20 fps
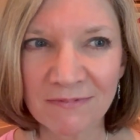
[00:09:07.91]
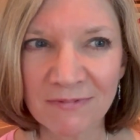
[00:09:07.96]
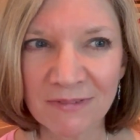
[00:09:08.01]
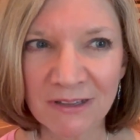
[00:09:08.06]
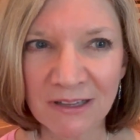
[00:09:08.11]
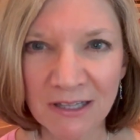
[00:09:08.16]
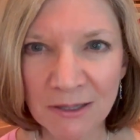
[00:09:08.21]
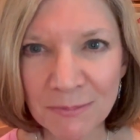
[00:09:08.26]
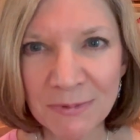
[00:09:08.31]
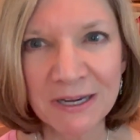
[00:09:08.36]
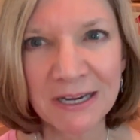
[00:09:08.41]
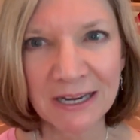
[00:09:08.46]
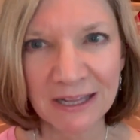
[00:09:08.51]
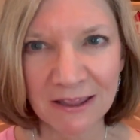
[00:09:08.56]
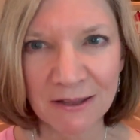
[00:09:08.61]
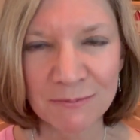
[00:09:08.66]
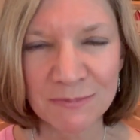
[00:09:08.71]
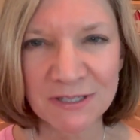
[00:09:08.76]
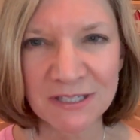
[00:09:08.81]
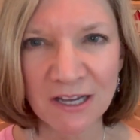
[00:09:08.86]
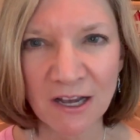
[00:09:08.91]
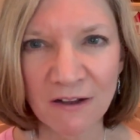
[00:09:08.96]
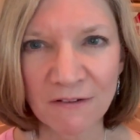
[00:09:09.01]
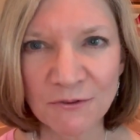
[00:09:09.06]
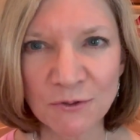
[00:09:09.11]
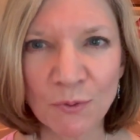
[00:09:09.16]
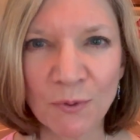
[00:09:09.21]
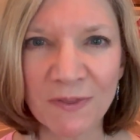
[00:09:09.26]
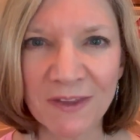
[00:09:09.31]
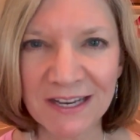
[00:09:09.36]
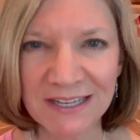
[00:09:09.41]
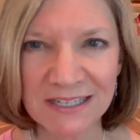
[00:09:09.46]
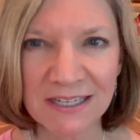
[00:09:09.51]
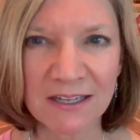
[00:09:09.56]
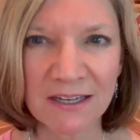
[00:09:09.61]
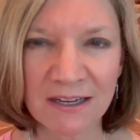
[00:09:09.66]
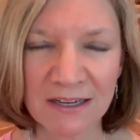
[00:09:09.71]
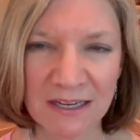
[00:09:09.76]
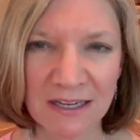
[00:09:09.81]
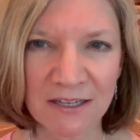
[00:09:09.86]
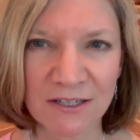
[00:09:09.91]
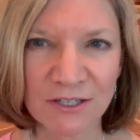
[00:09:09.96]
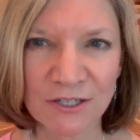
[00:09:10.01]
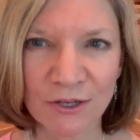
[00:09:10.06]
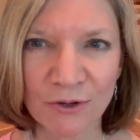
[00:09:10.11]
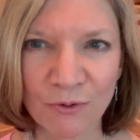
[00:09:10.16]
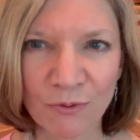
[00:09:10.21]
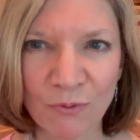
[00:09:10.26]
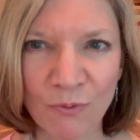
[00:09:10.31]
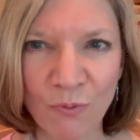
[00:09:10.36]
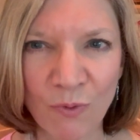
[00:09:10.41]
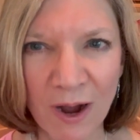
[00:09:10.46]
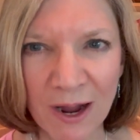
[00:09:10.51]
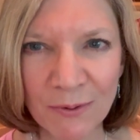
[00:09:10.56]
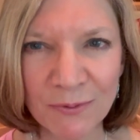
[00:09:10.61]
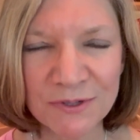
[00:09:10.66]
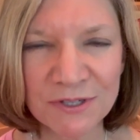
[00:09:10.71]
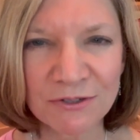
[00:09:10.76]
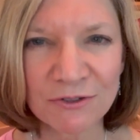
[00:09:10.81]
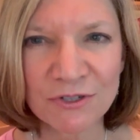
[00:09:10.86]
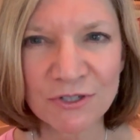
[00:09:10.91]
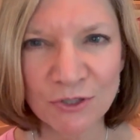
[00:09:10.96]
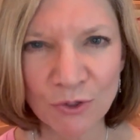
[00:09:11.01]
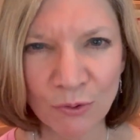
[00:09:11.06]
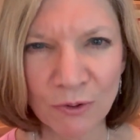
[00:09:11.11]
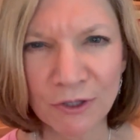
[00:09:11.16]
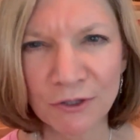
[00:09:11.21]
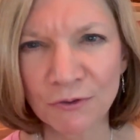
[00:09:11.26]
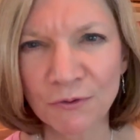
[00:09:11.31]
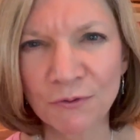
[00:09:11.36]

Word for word: limiting themselves when they didn't need to? Why was there so little